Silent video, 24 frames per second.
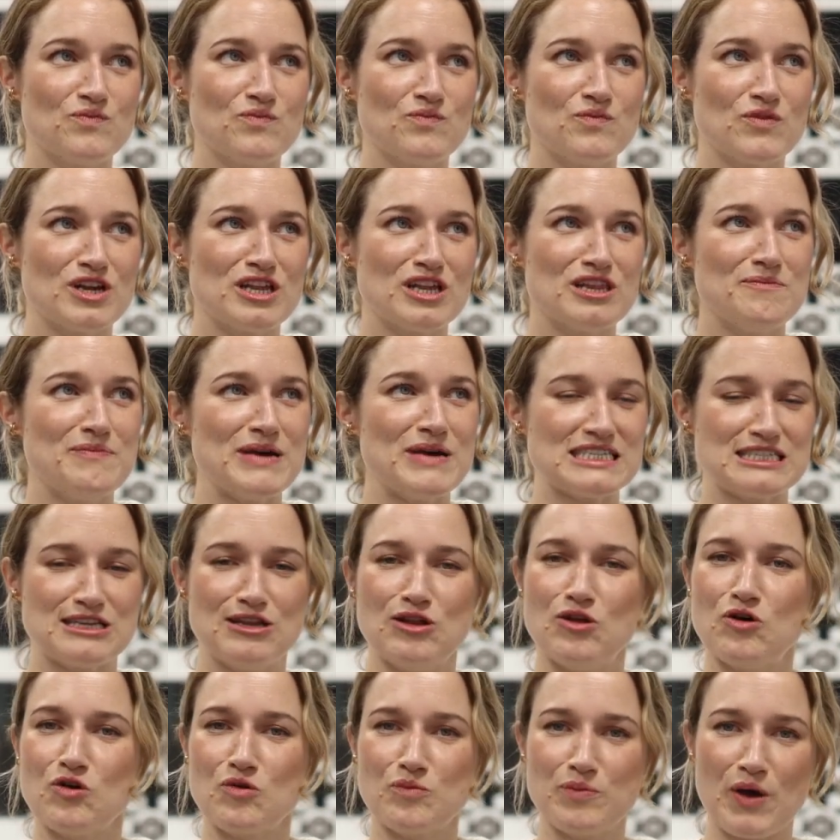one of the best
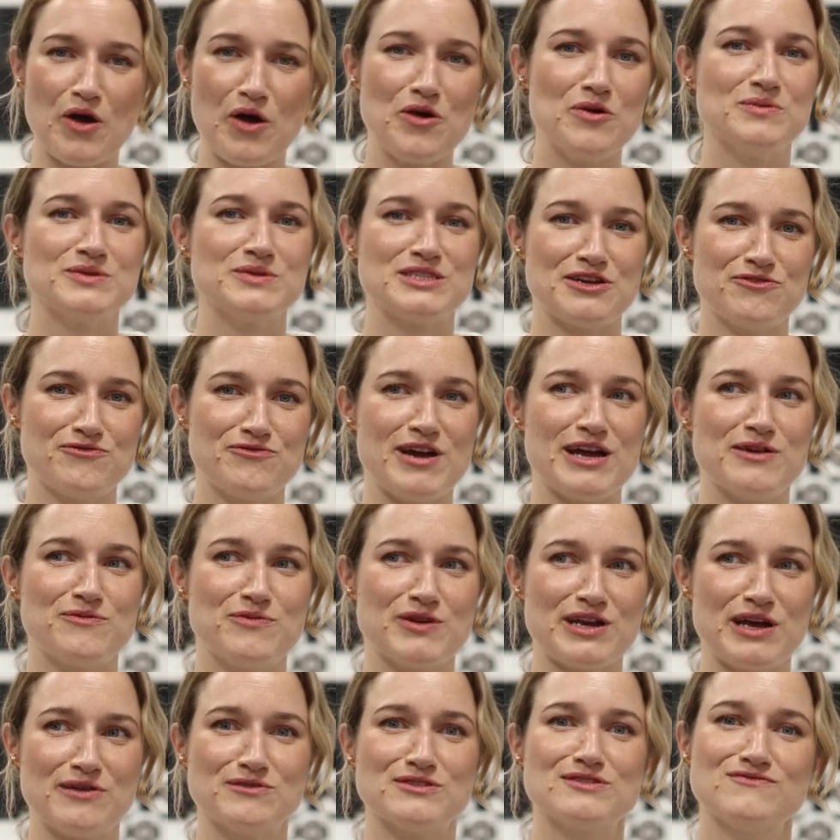long poems I'd read
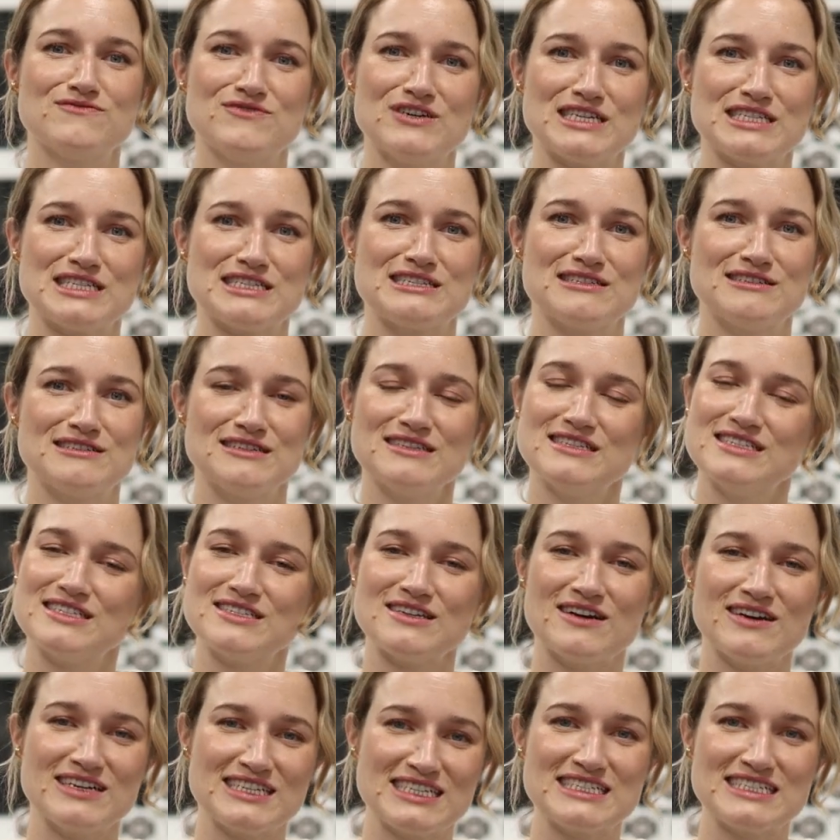when I was first
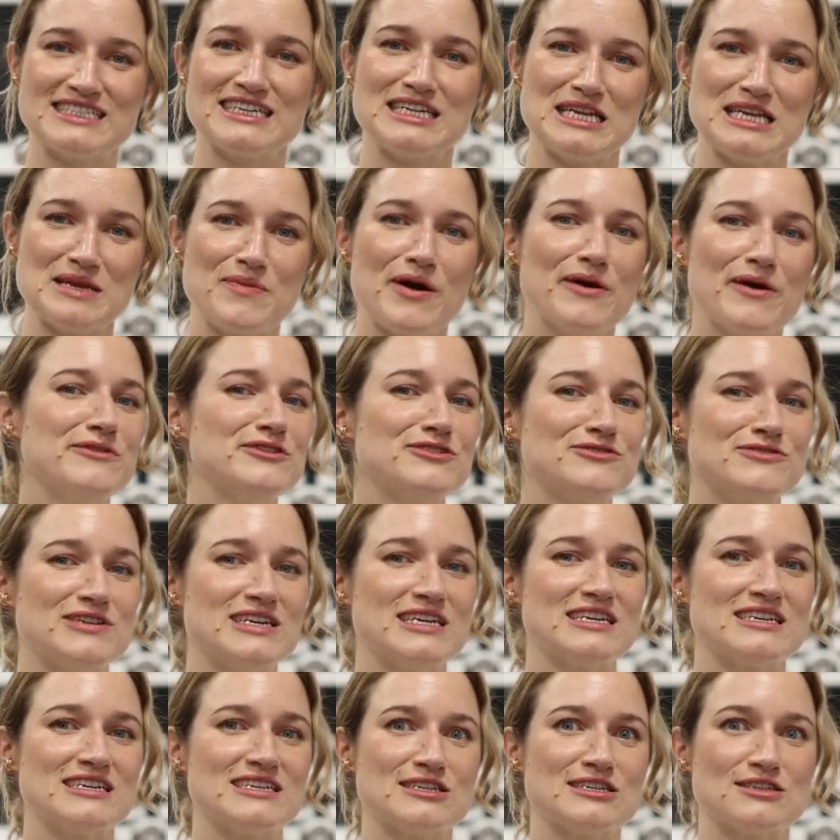starting to study
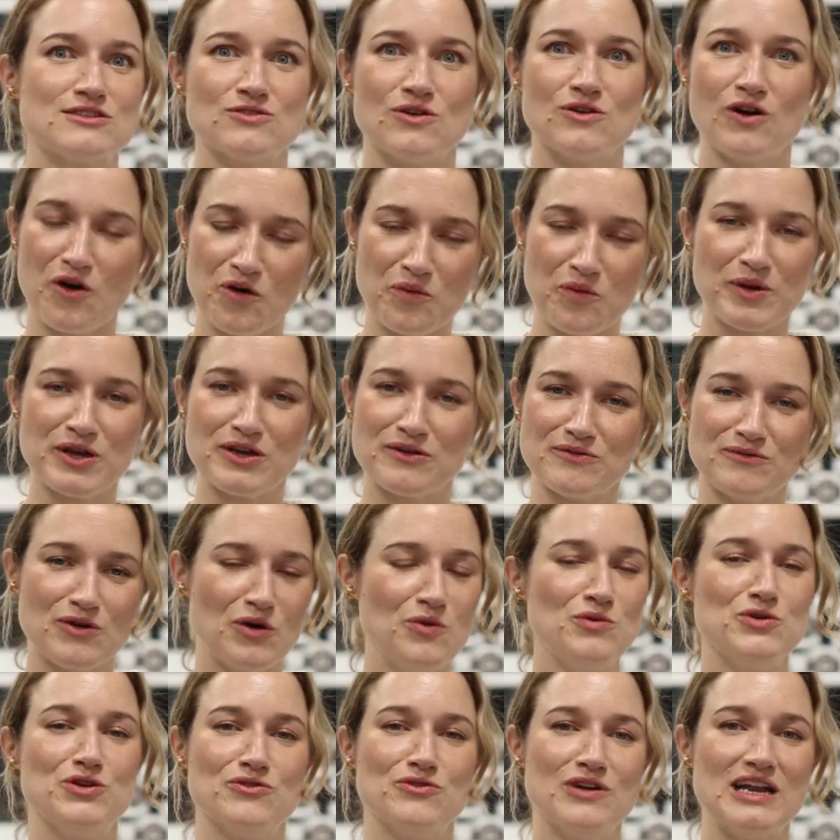poetry, and I just thought,
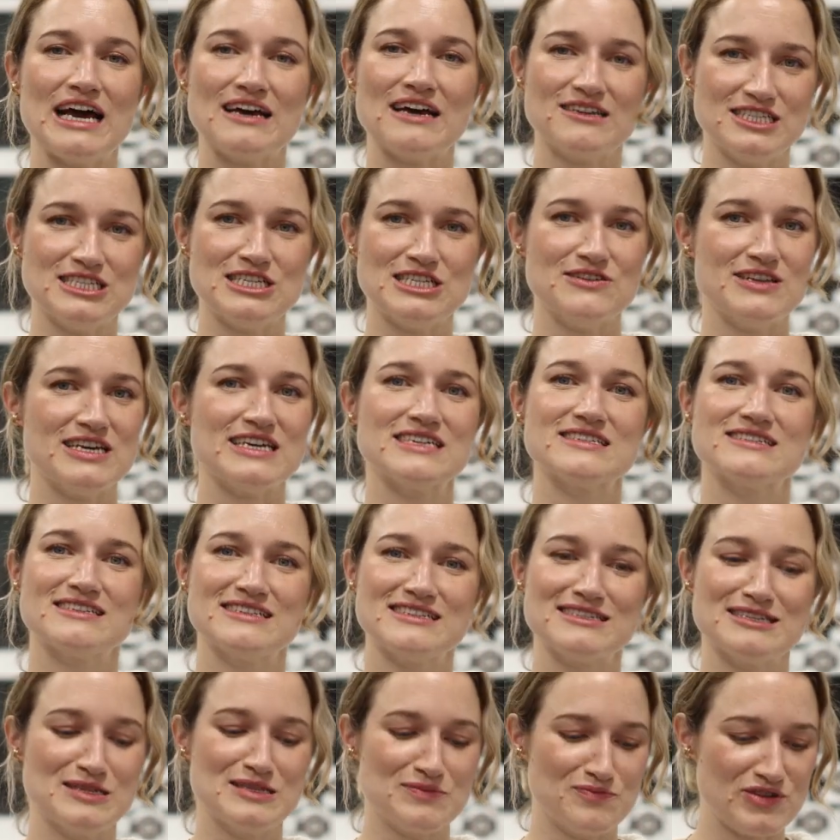oh, you're allowed to do this.
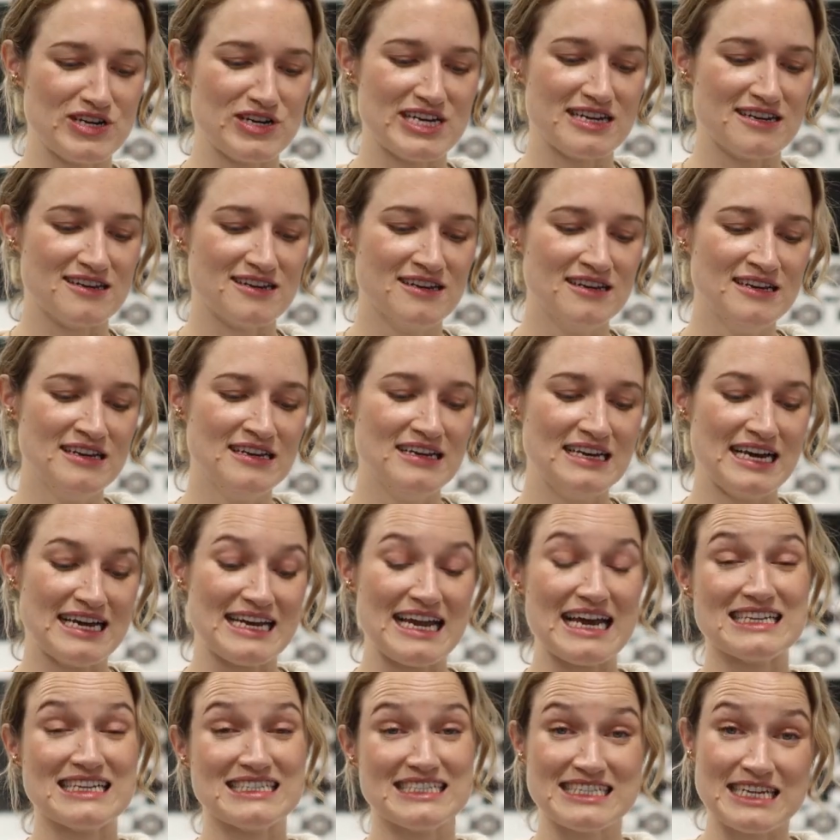This is brilliant.
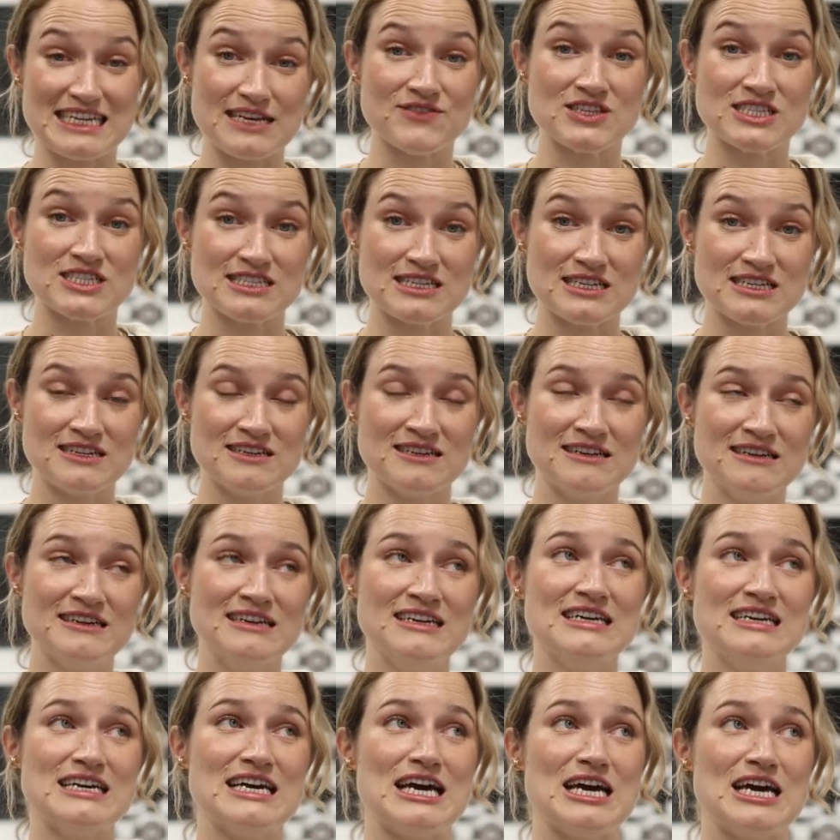And Anne Stevenson
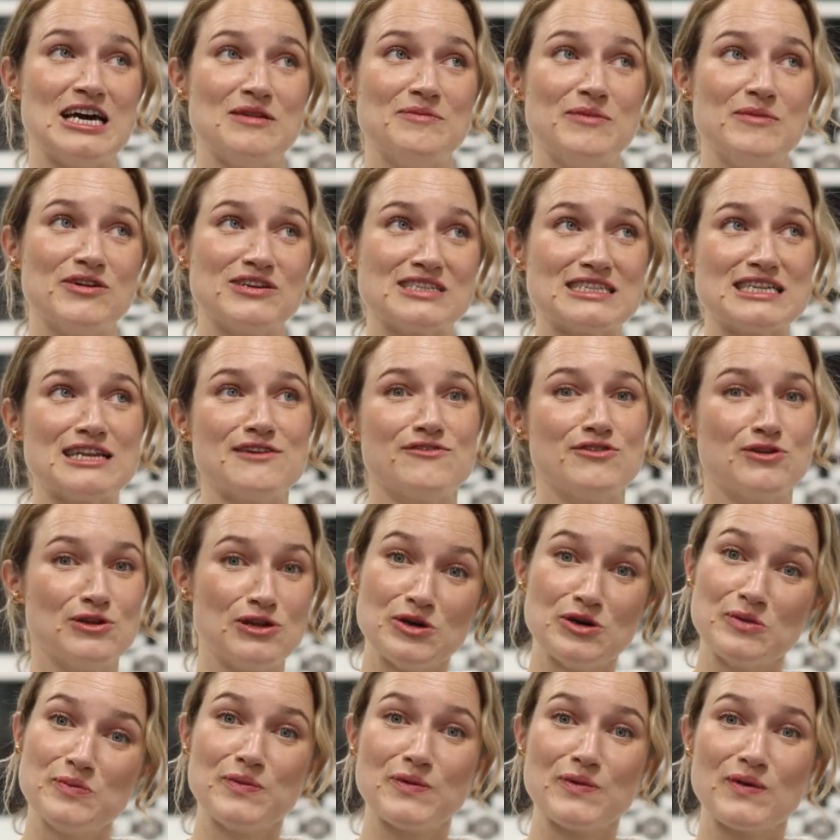and Miroslav
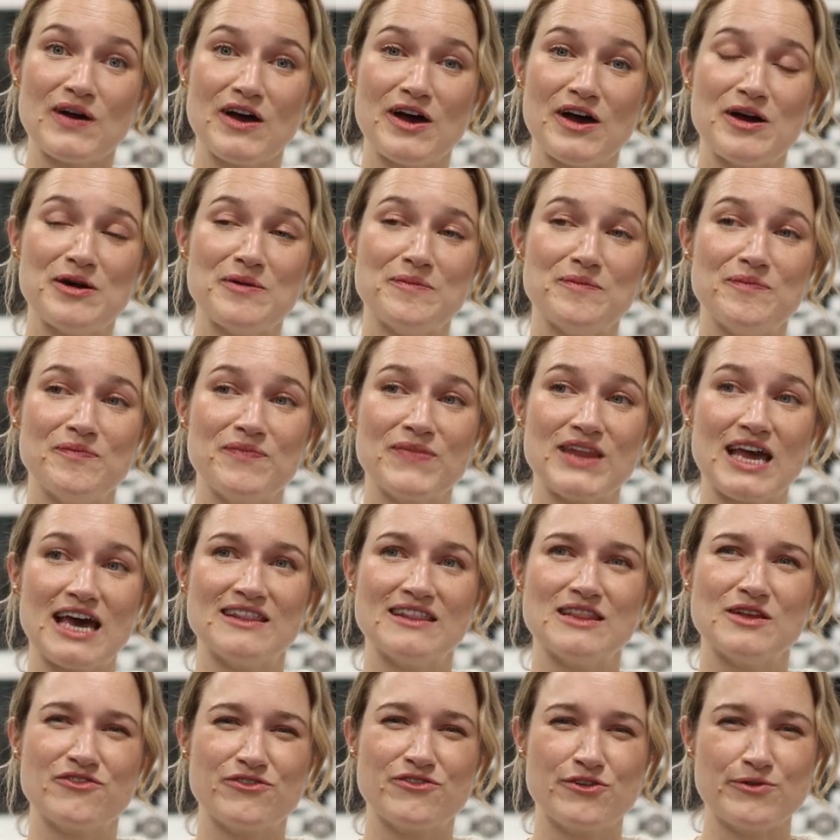Holub,
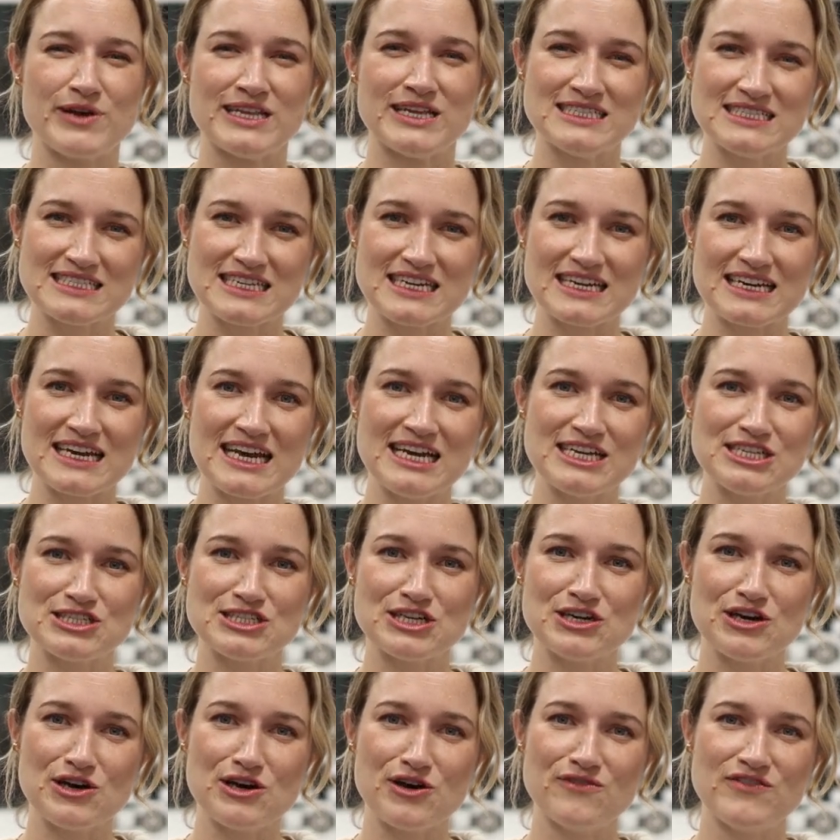and the forensic
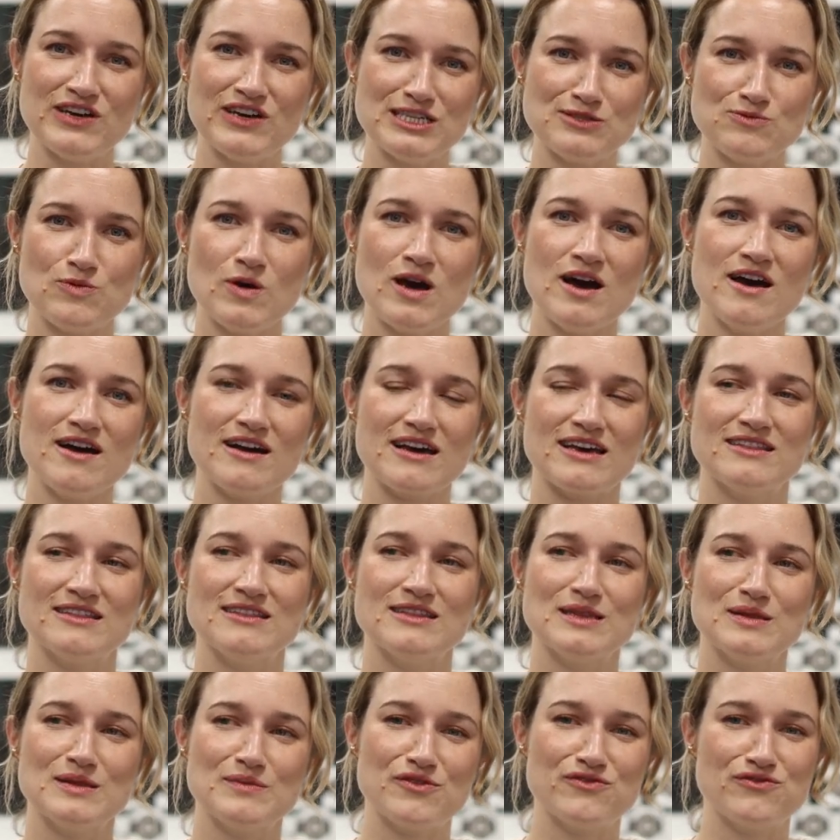nature of his work,
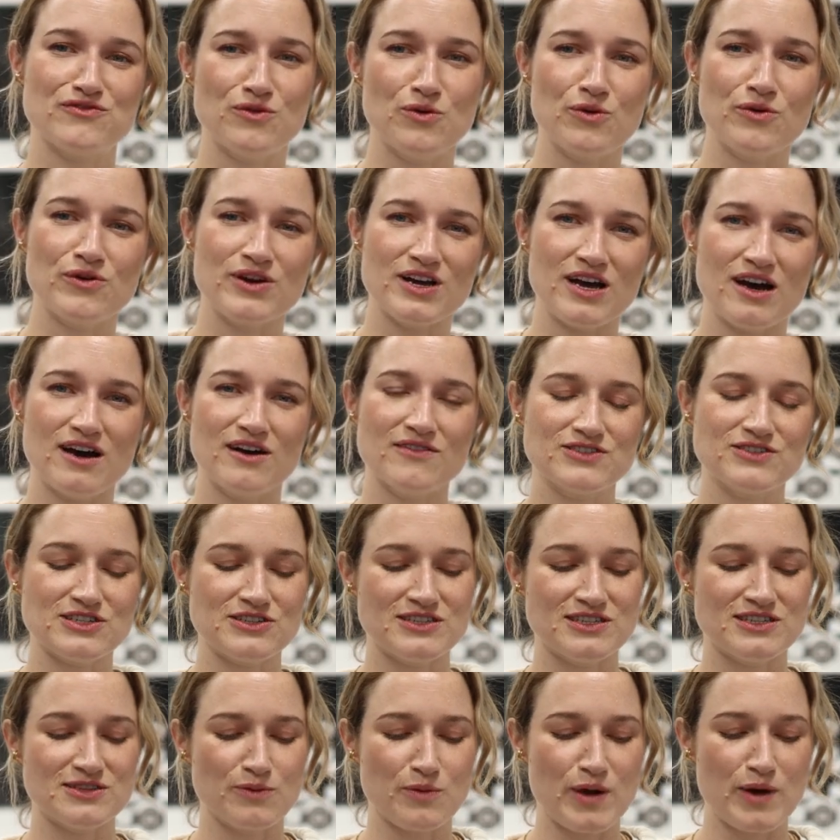and before and after,
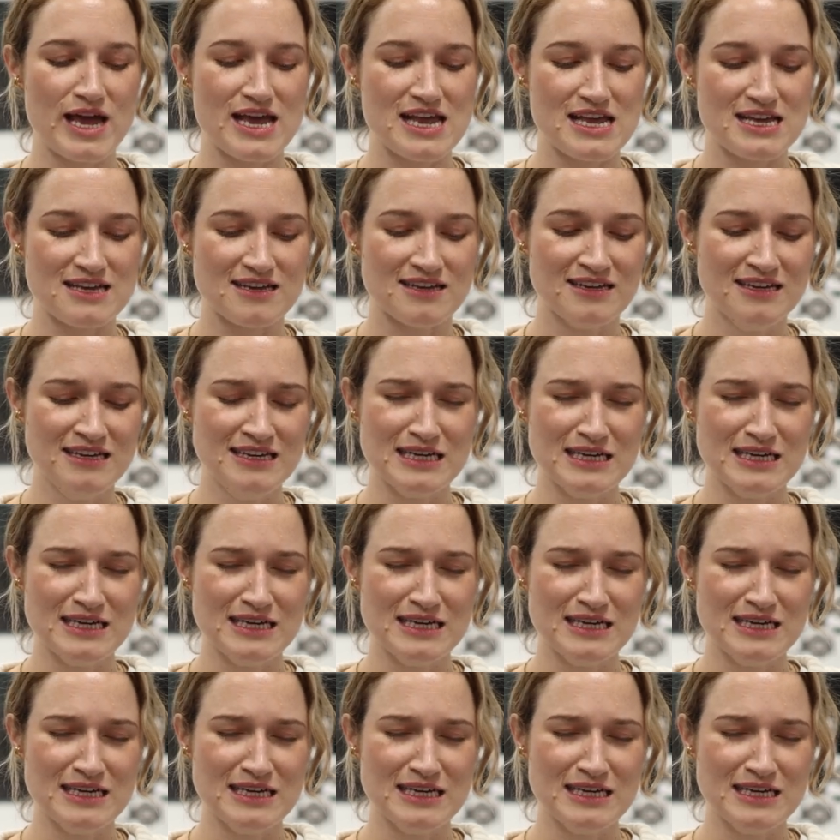and the way he